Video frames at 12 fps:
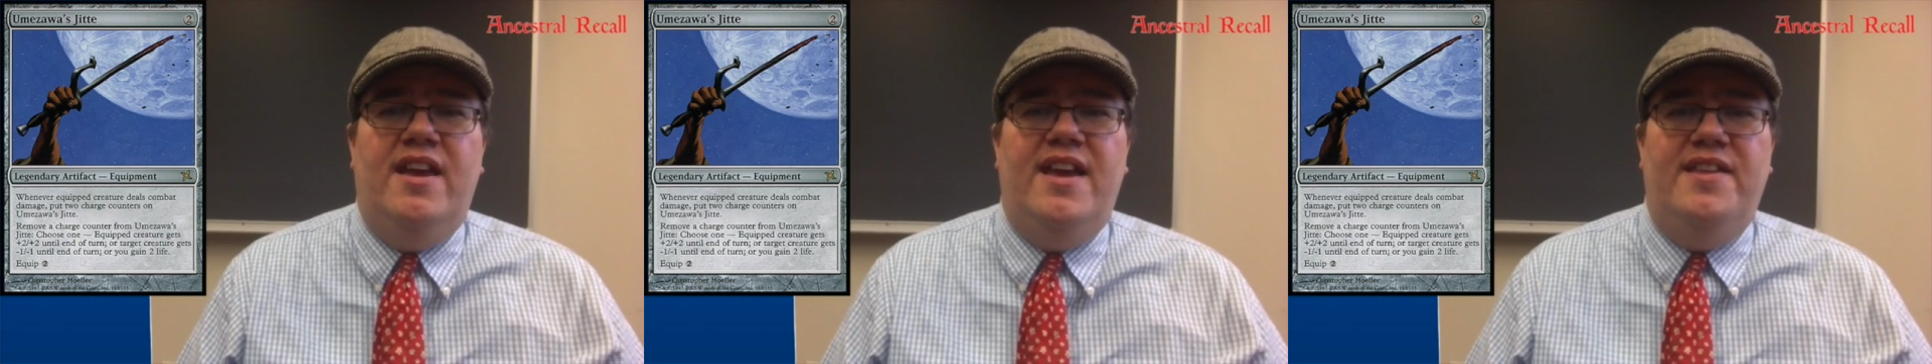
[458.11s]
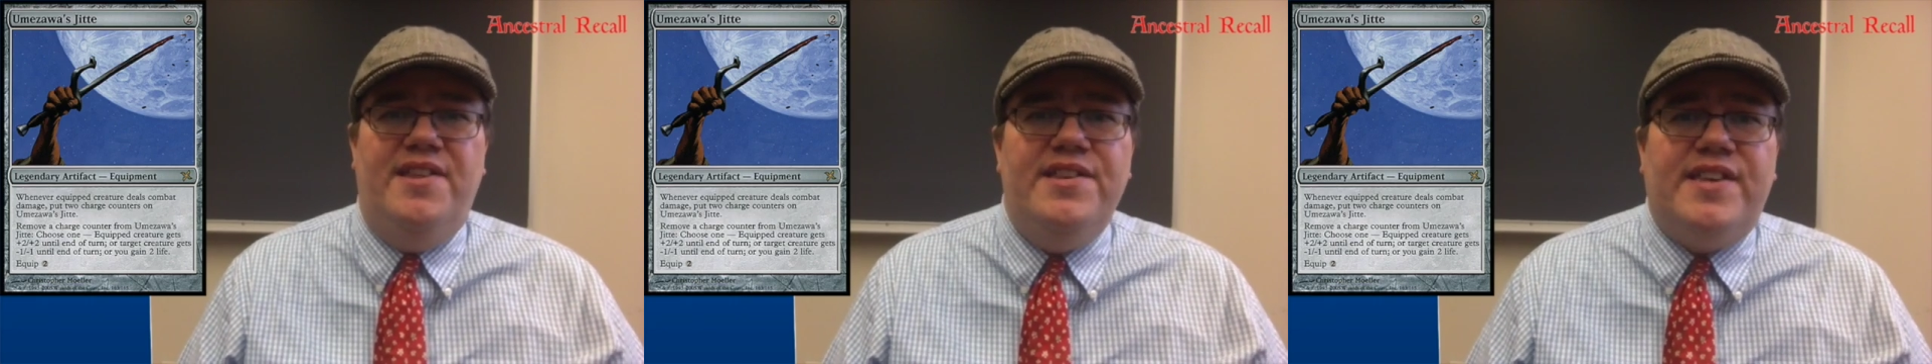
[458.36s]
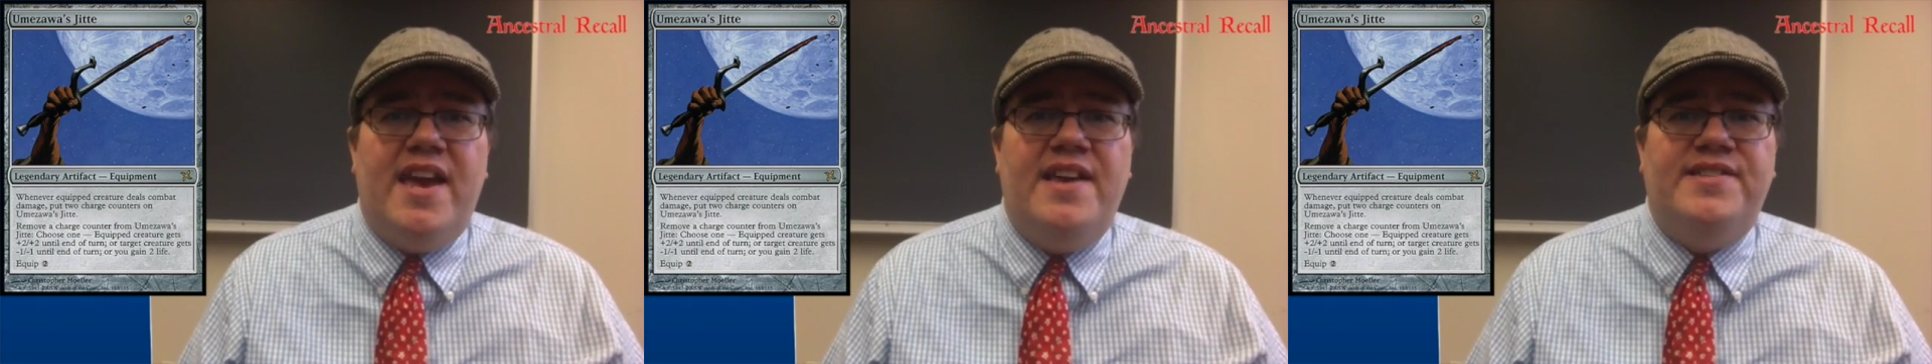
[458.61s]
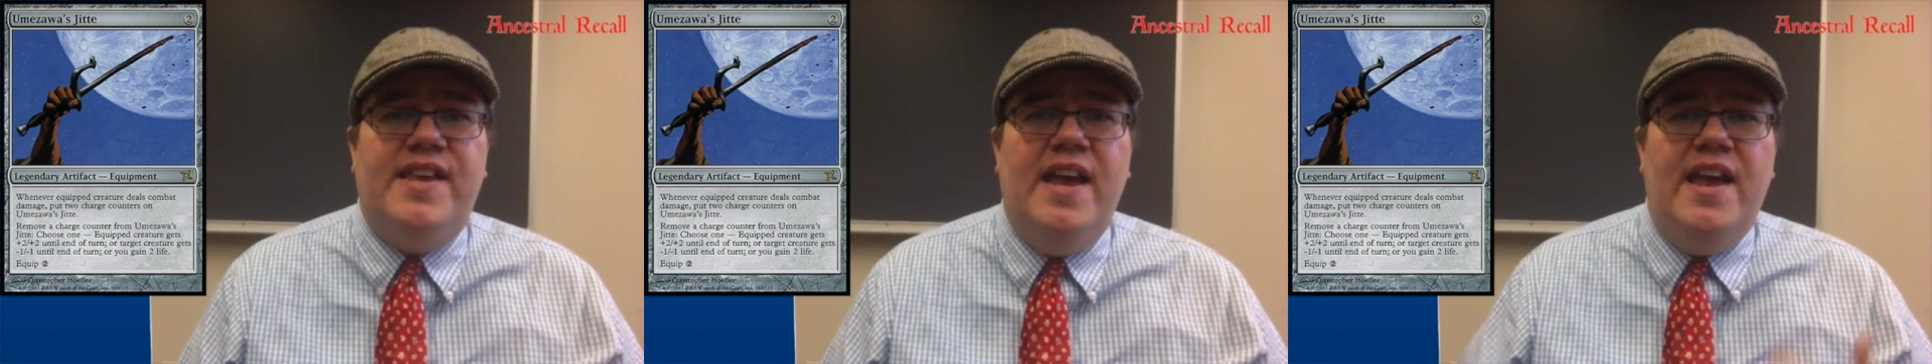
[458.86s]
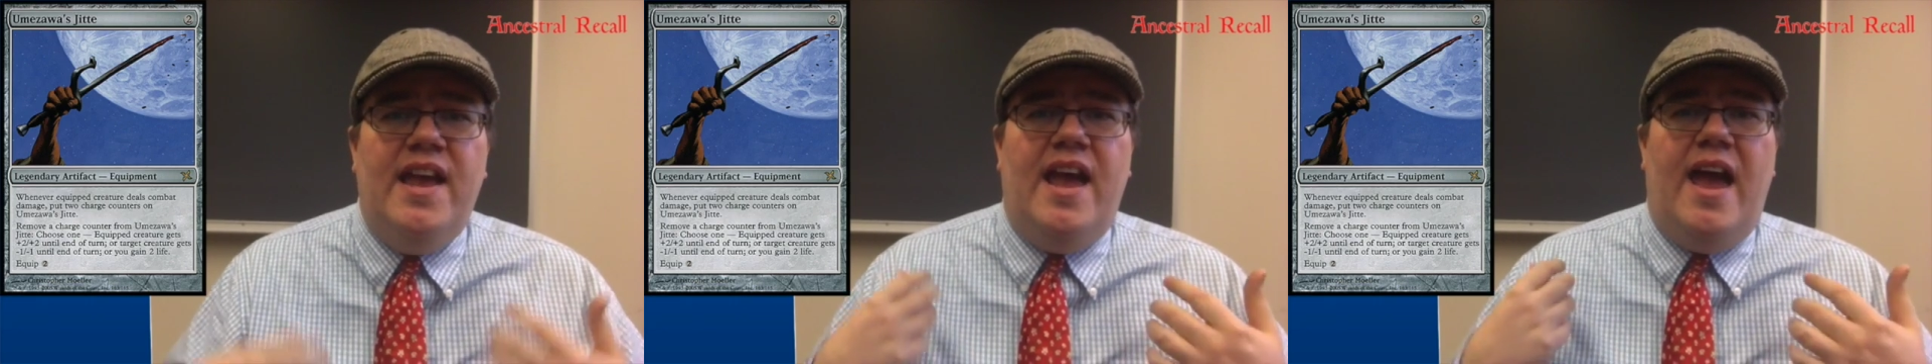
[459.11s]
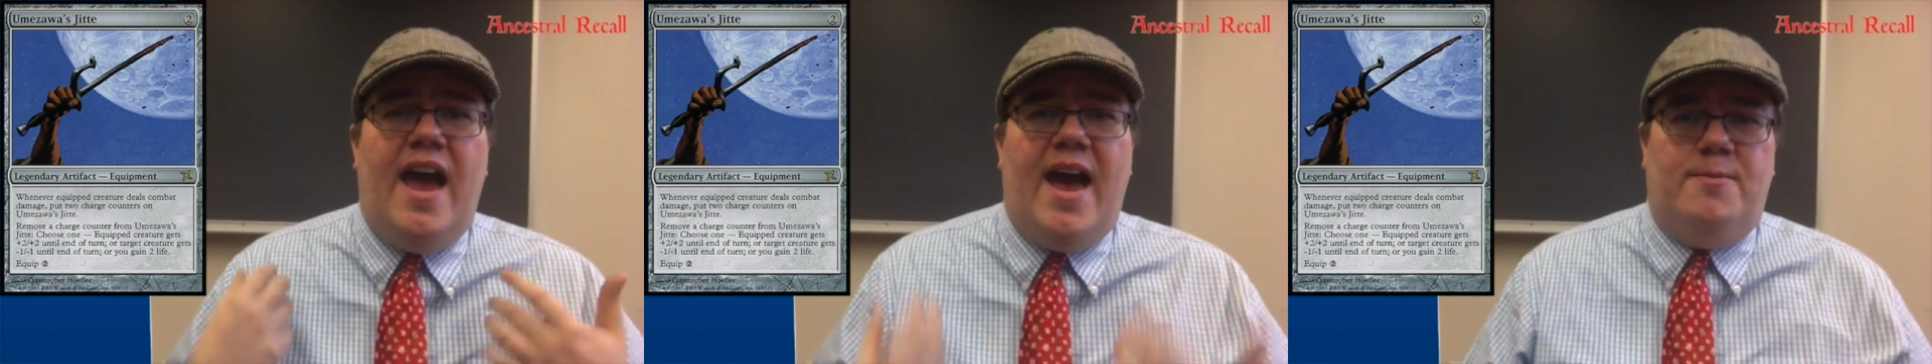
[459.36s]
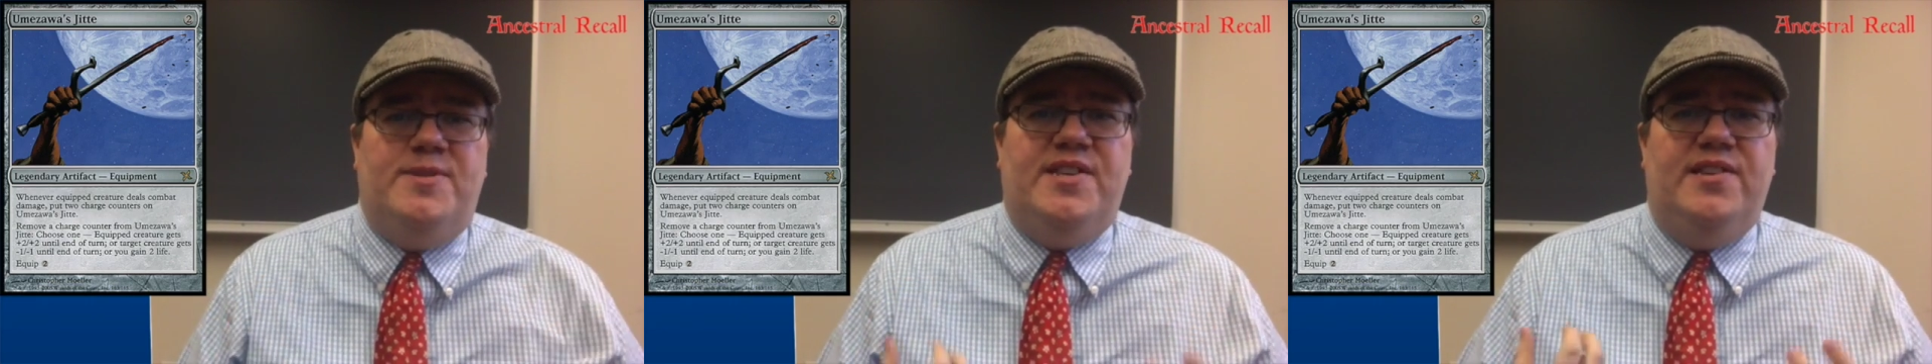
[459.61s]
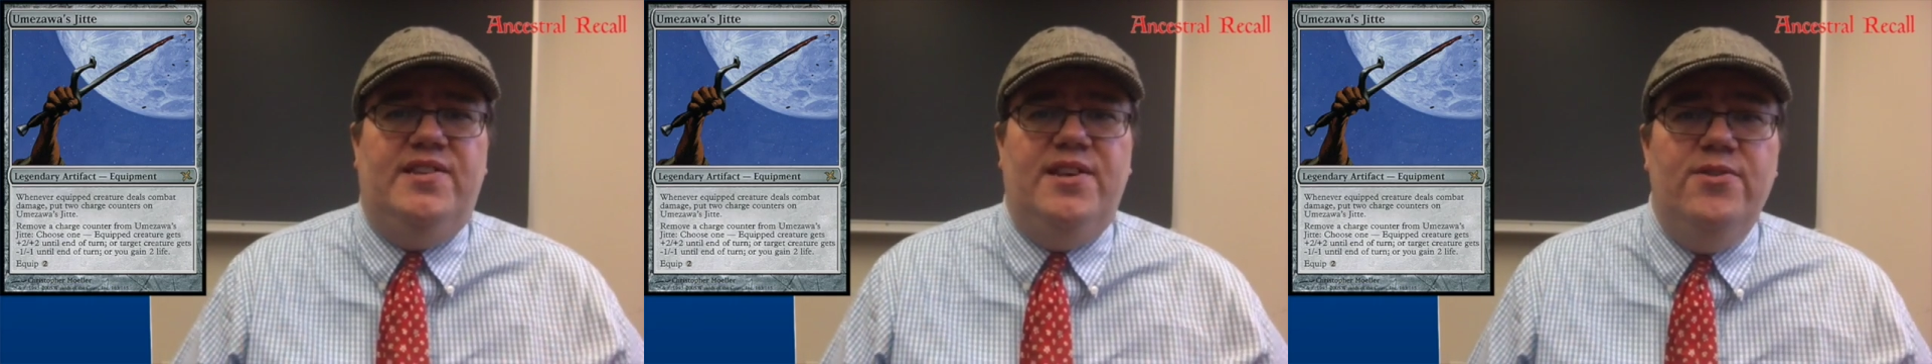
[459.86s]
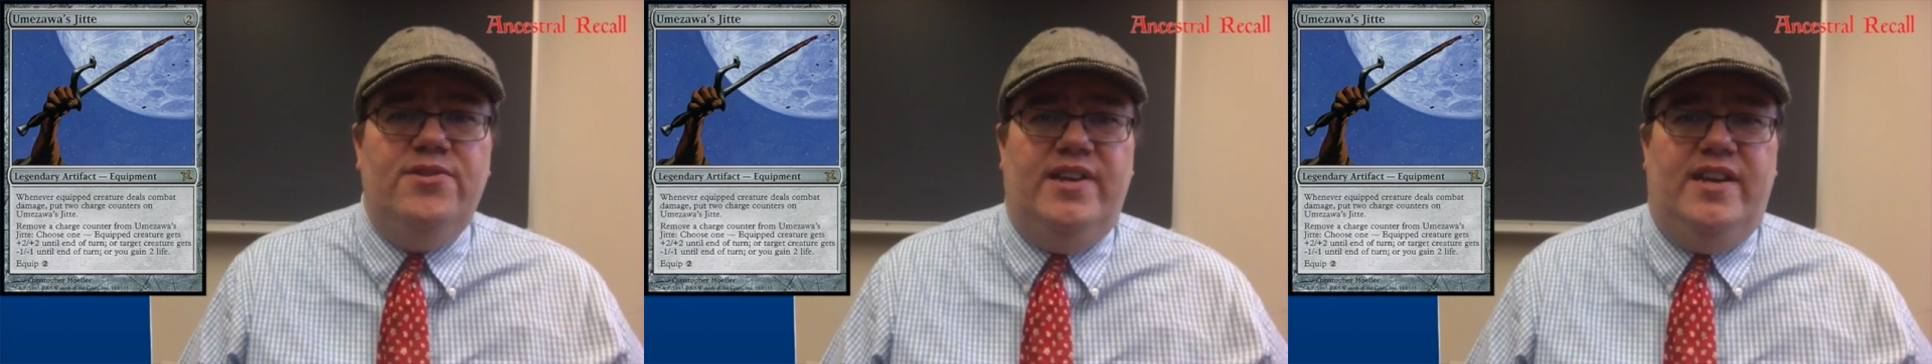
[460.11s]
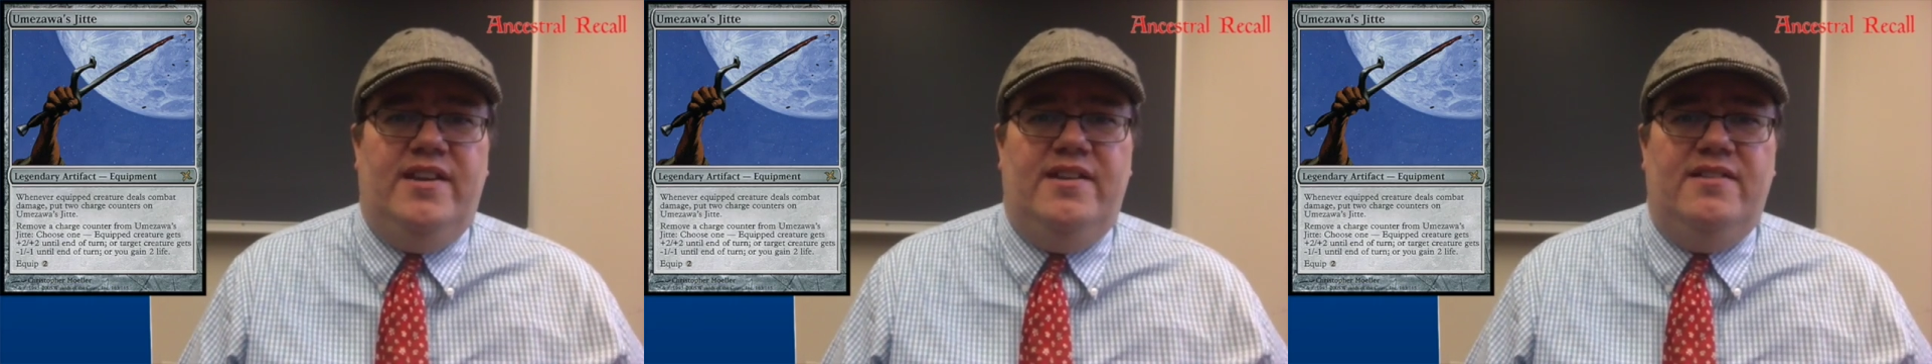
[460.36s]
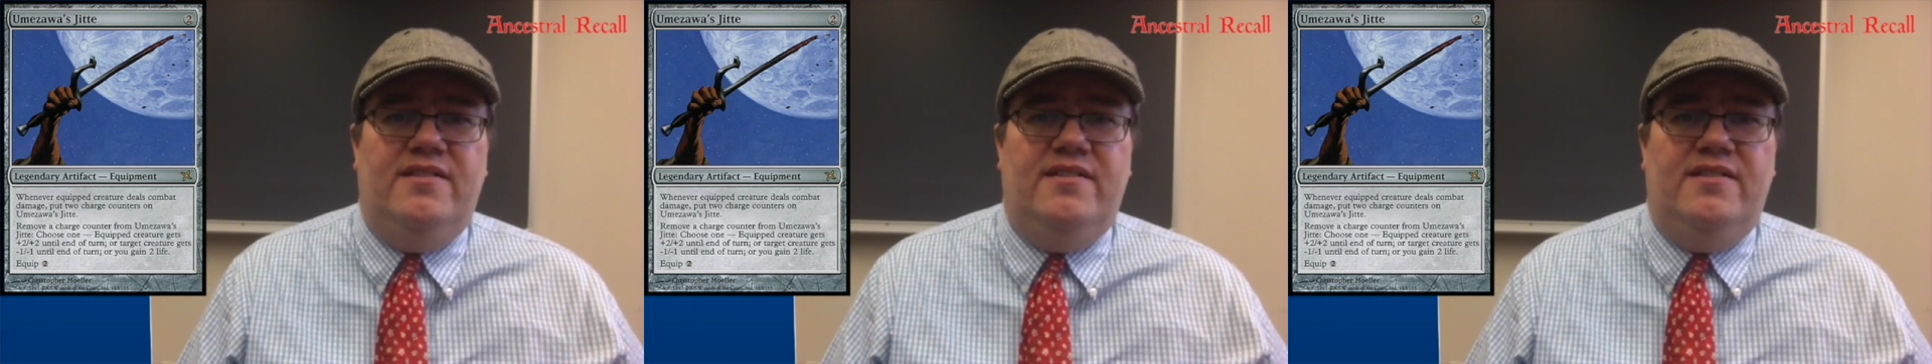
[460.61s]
In this case, absolutely.